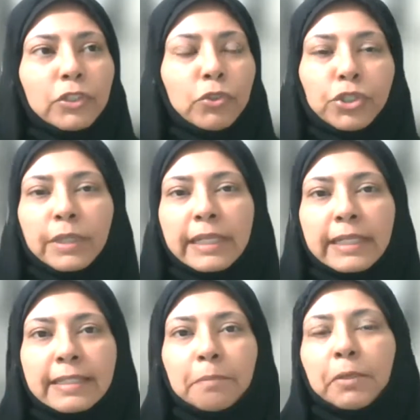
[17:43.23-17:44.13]

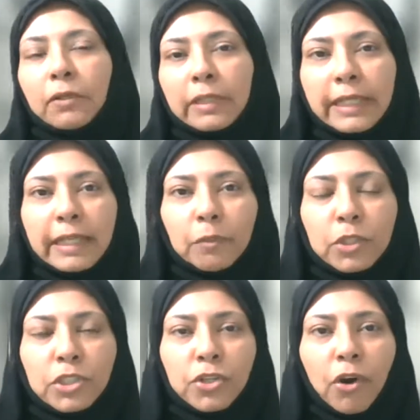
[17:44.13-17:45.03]
Usually, typically, it
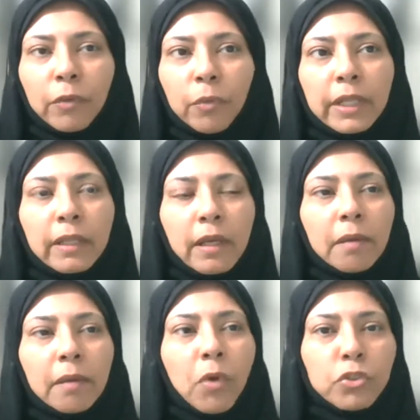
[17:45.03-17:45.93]
will start with
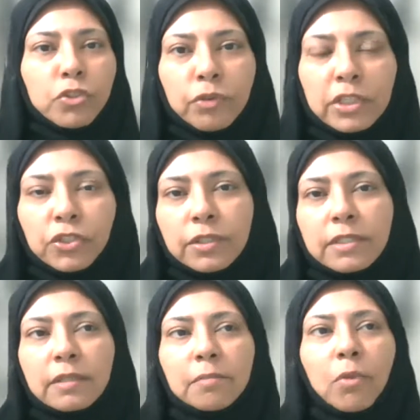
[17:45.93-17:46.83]
most
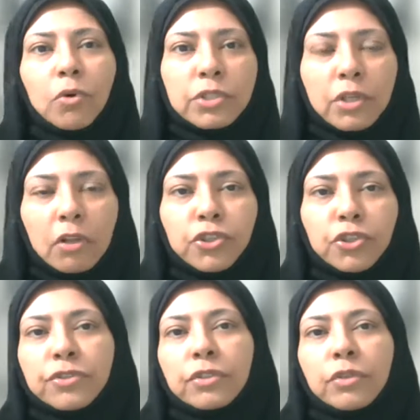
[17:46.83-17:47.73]
religions and most
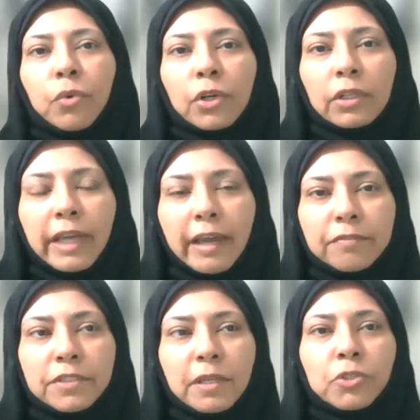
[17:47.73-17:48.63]
cultures in the world
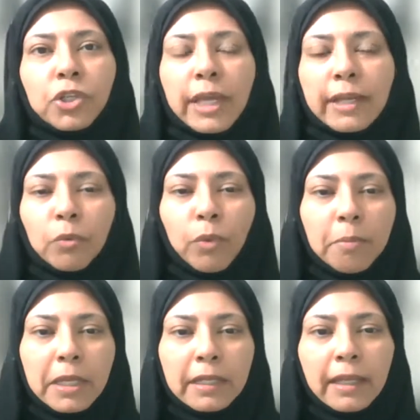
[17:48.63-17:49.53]
have subjugated
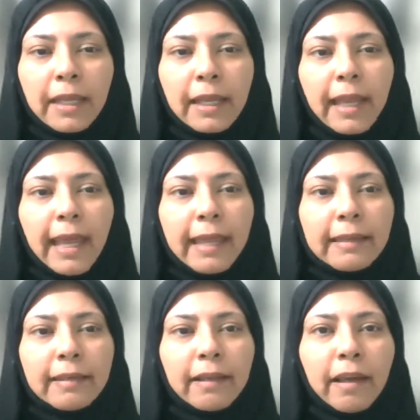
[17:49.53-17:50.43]
women.
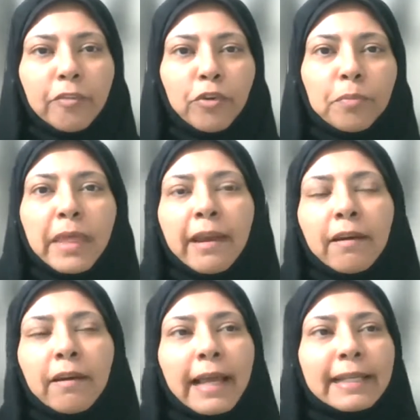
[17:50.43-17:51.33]
And from
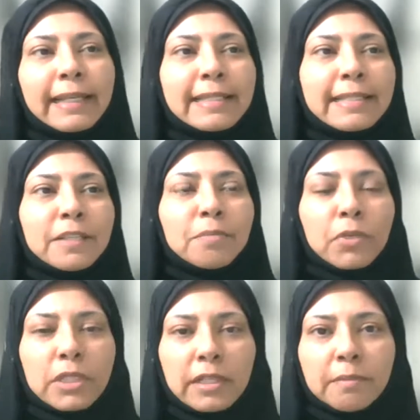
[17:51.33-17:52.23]
there, at least as
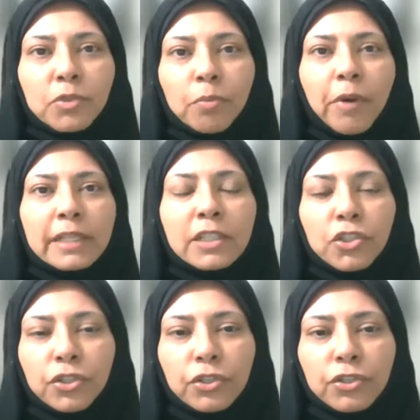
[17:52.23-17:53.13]
Muslims or
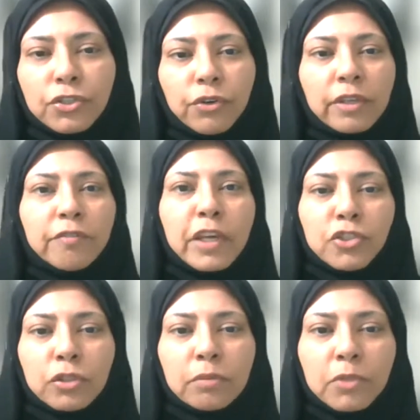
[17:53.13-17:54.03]
practitioners or
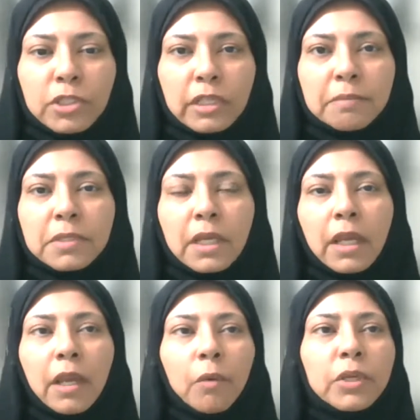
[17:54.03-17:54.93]
confessional Muslims,
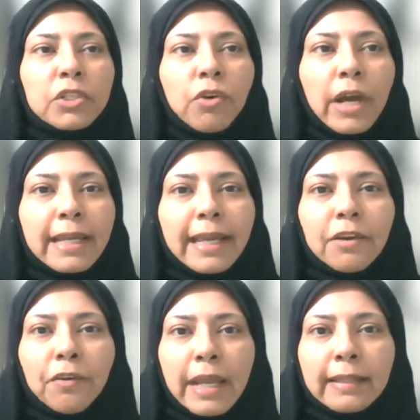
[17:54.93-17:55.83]
we try to
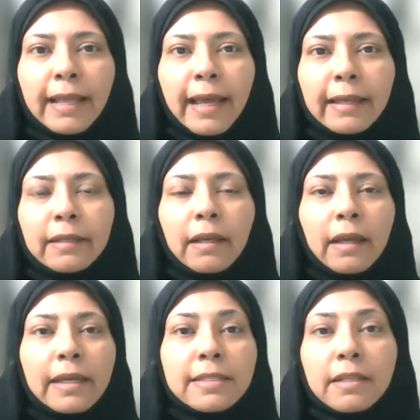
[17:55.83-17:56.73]
iterate that
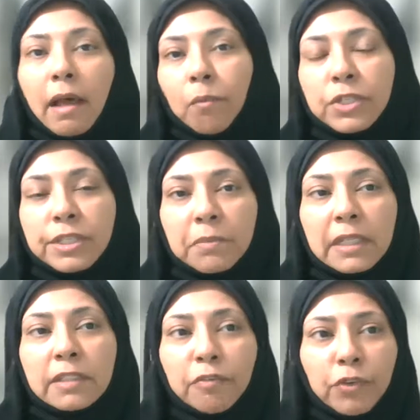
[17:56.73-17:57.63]
Islam was
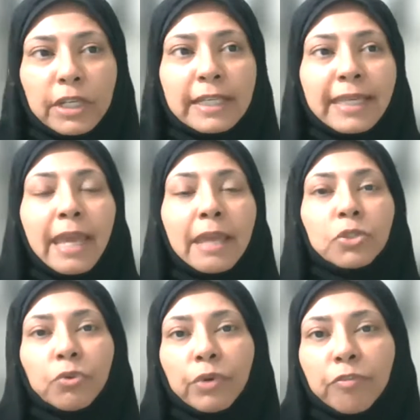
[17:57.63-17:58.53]
something different. It came
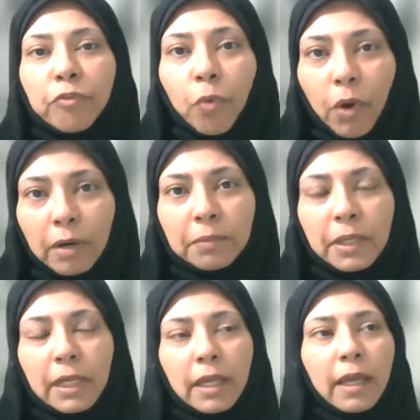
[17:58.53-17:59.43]
to reform
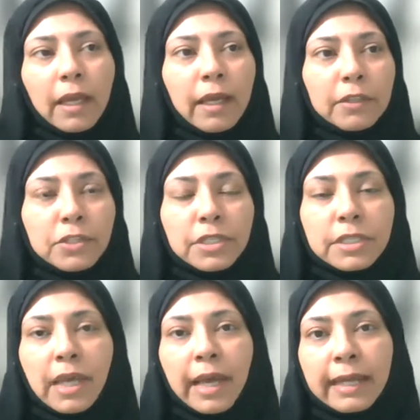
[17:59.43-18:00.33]
the
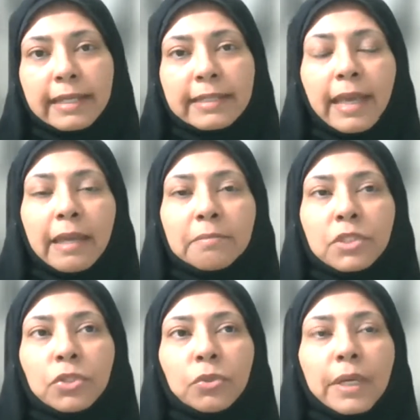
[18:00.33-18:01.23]
society. It came
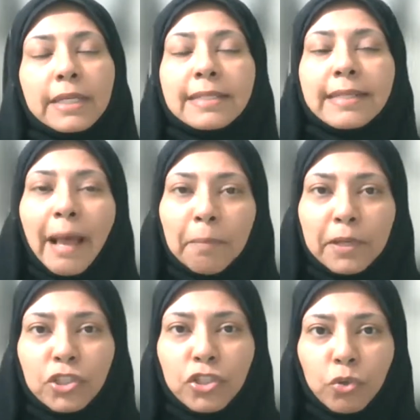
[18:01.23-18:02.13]
to
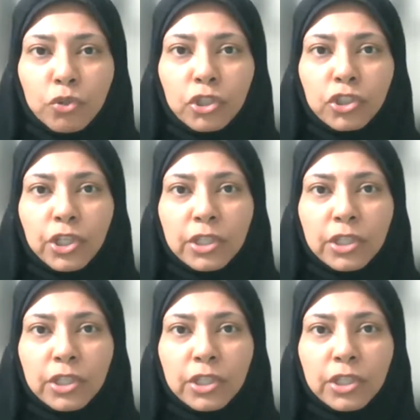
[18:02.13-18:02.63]
establish social